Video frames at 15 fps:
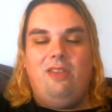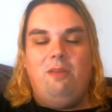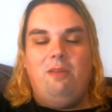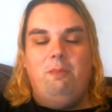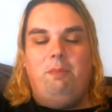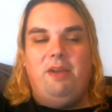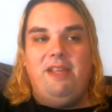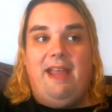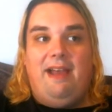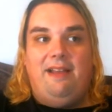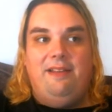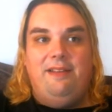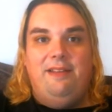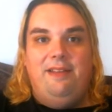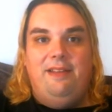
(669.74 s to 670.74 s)
but yeah,
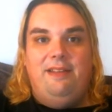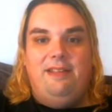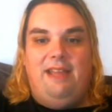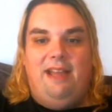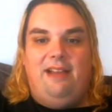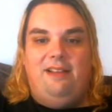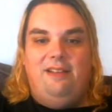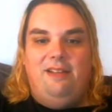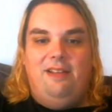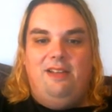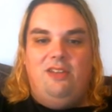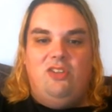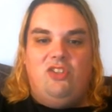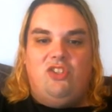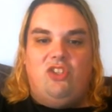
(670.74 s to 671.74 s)
yeah,
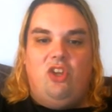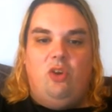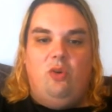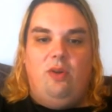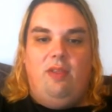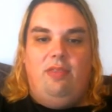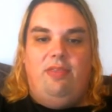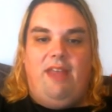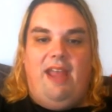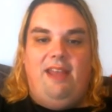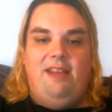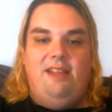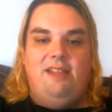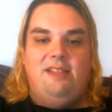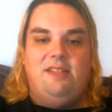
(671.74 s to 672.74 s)
so
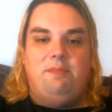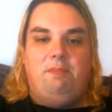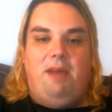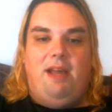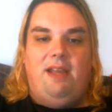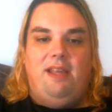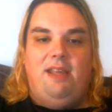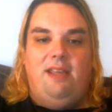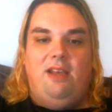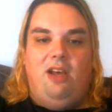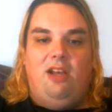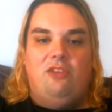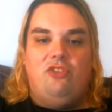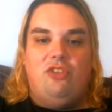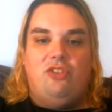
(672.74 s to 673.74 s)
that is my
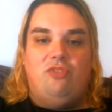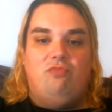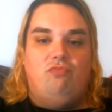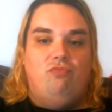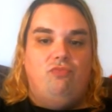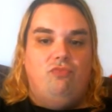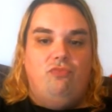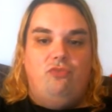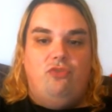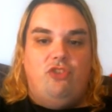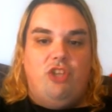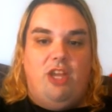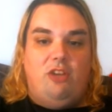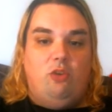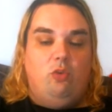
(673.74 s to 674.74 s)
uh, just
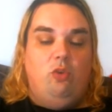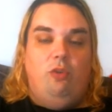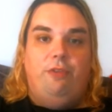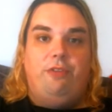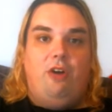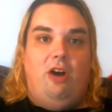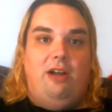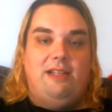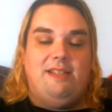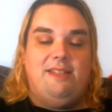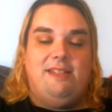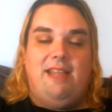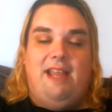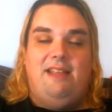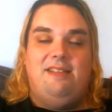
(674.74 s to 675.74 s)
general
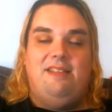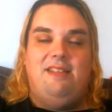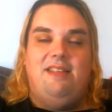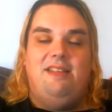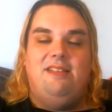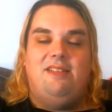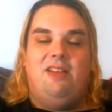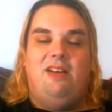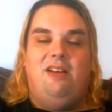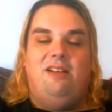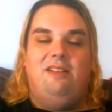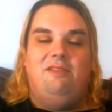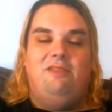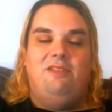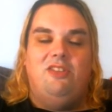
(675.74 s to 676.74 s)
thoughts as these
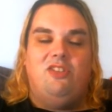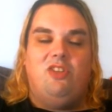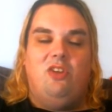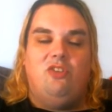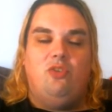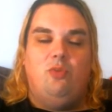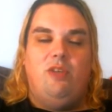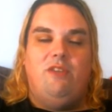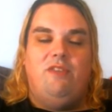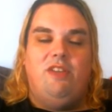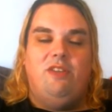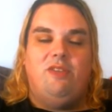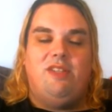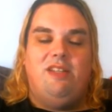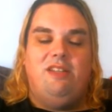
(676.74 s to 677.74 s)
uh, nostalgia week
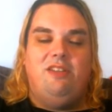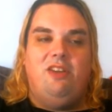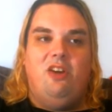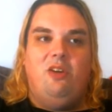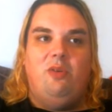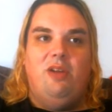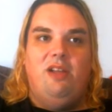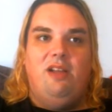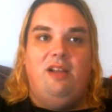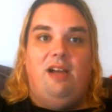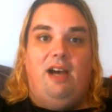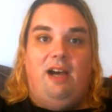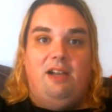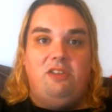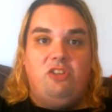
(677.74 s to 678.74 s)
videos tend to go
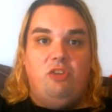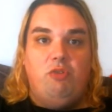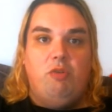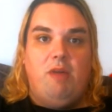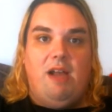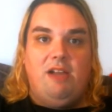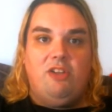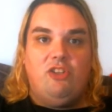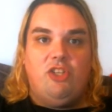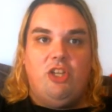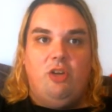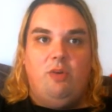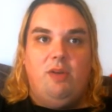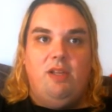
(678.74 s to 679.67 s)
on Yu Yu Hakusho.